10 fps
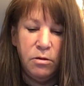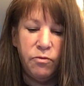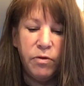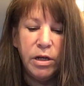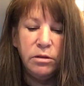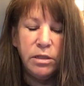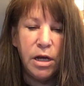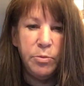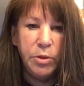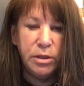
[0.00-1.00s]
wrinkled
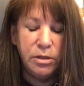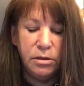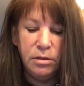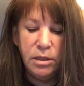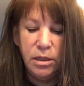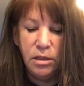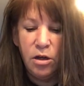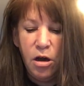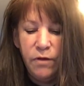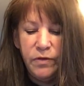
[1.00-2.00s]
up and did the
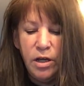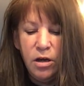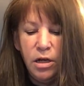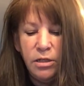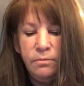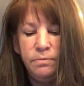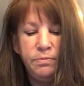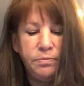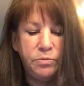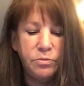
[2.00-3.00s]
coffee on.
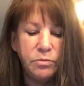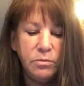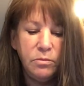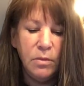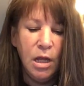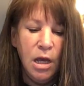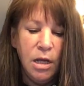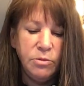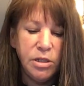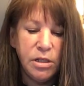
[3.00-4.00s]

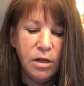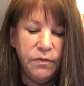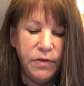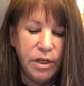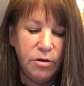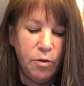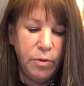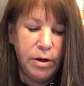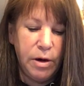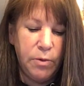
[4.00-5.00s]
Just gonna figure out
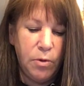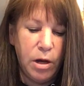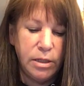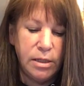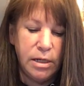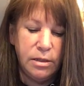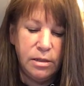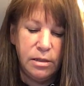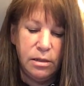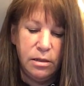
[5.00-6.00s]
where I want it.
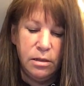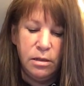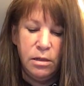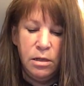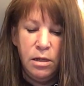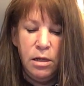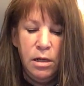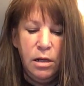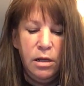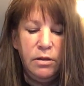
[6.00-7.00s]

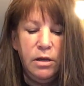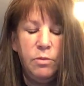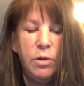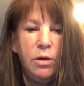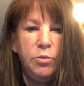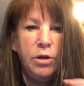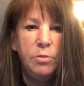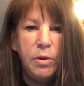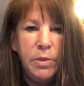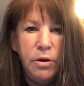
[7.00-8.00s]
I think I'm gonna put
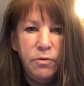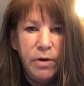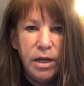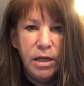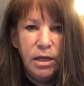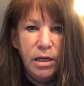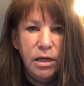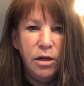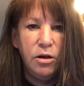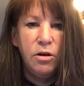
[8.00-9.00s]
them about right
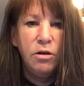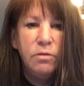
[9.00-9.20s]
here.